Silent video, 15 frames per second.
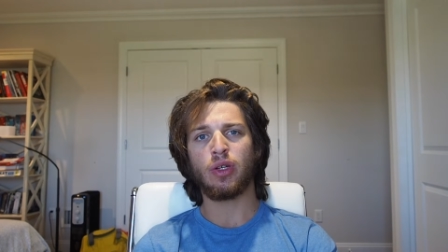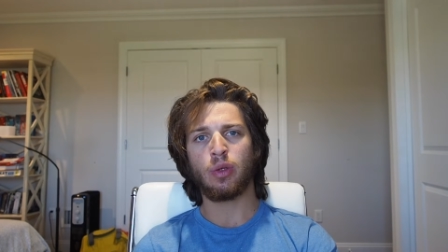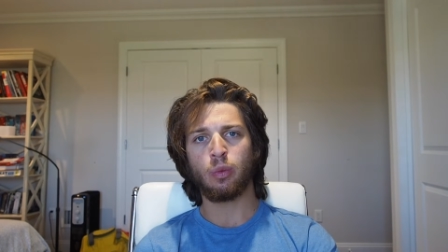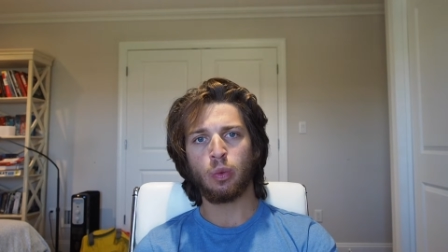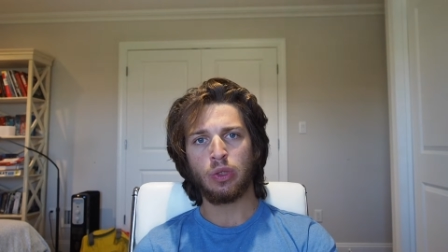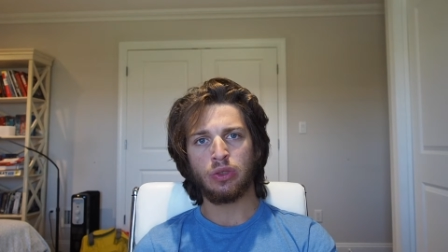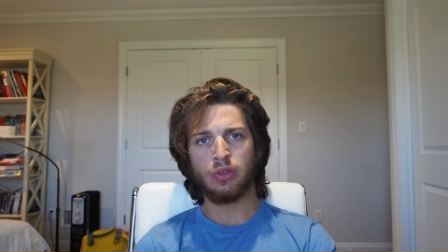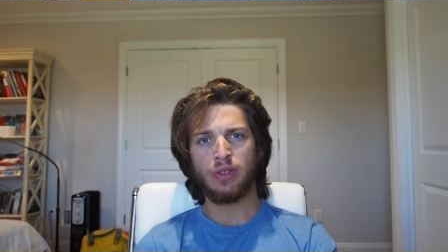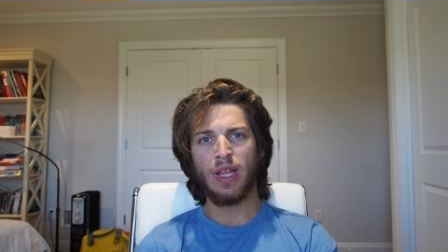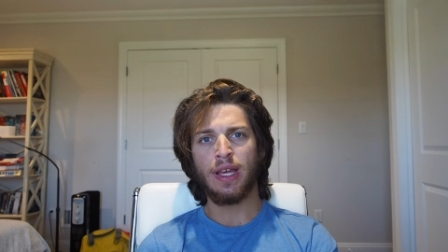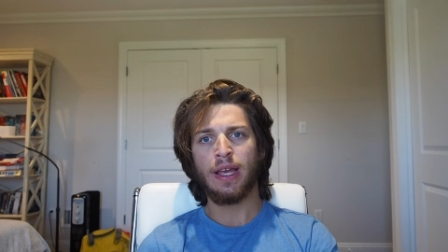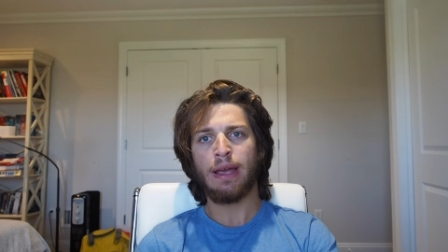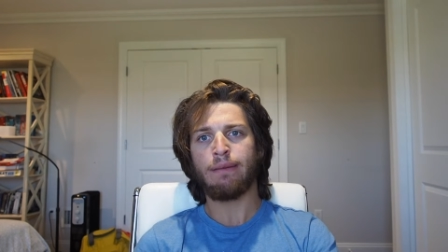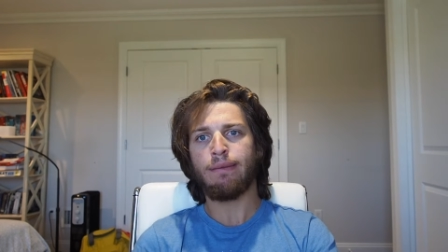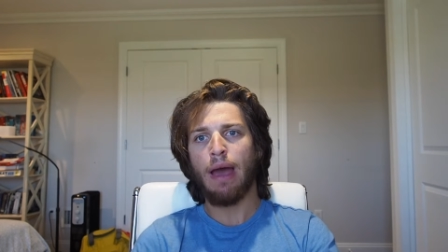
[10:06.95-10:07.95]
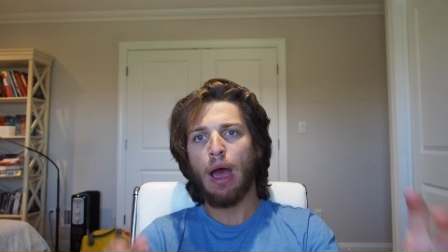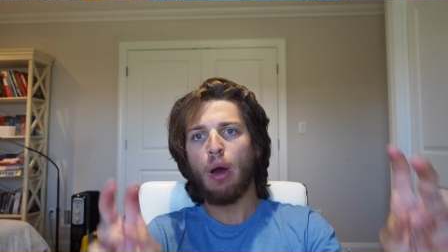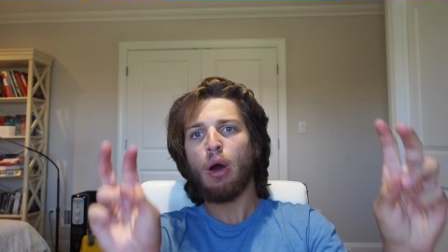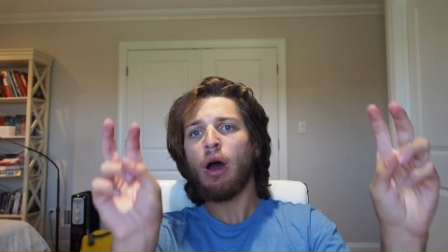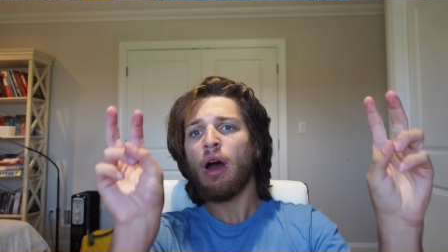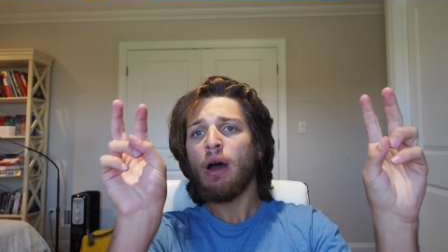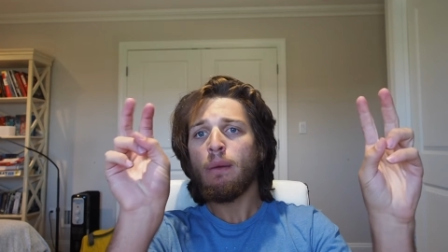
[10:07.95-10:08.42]
in which they give
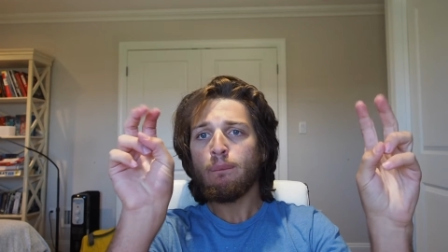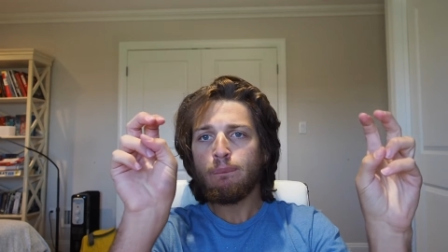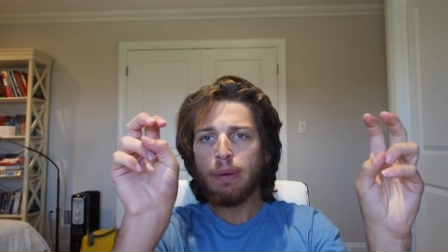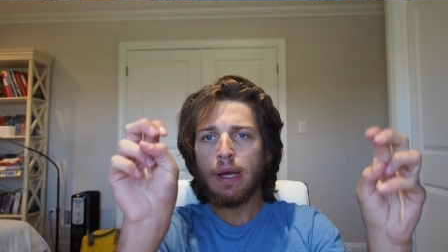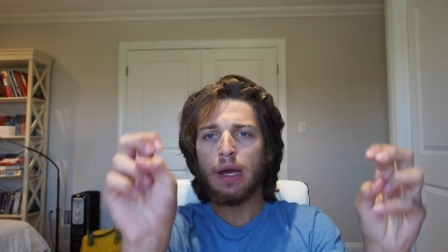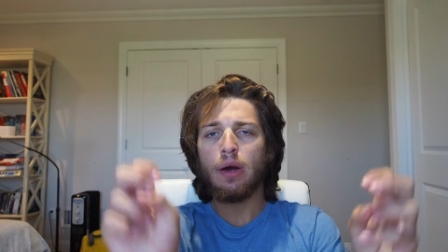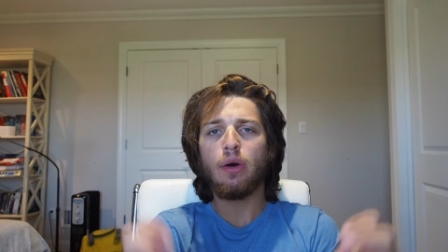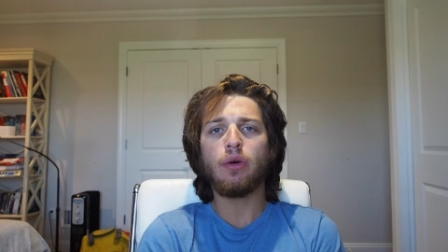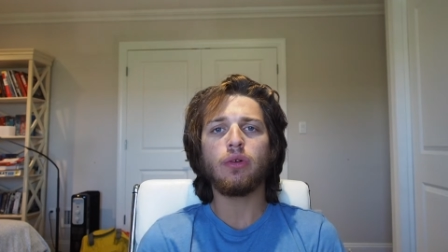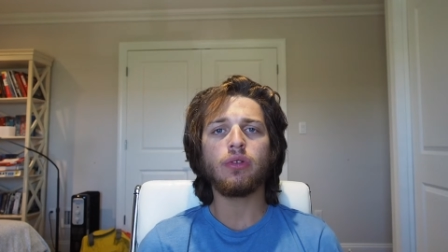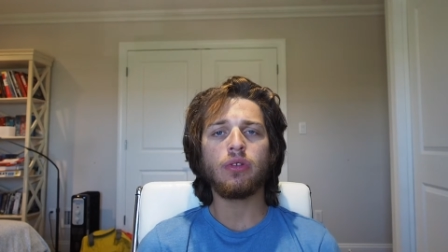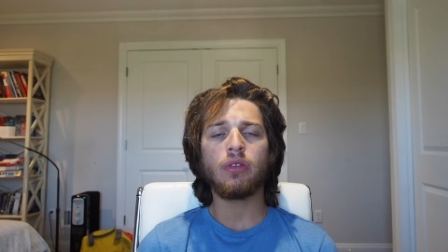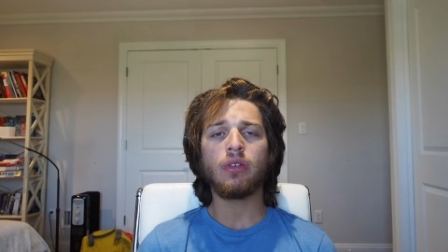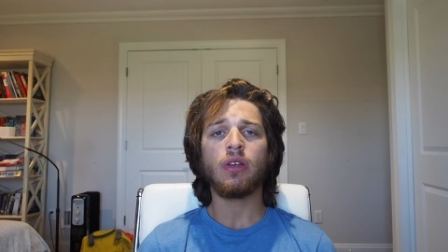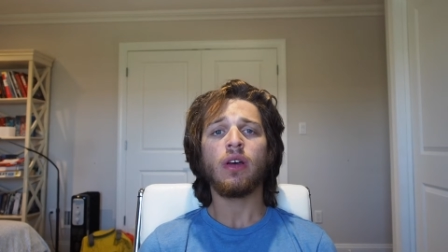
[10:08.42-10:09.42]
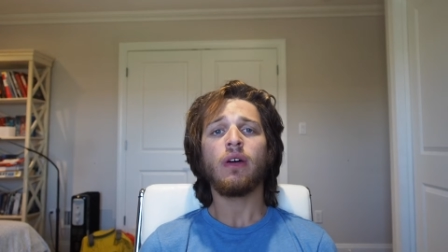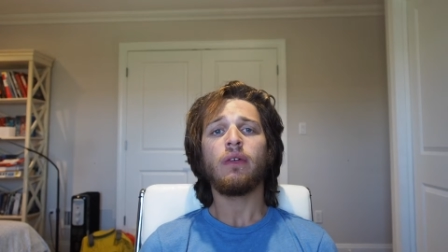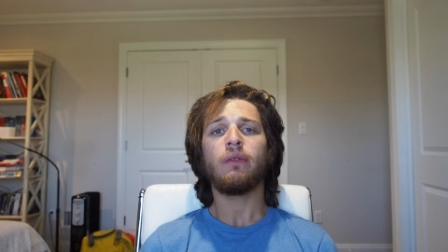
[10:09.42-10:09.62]
out pills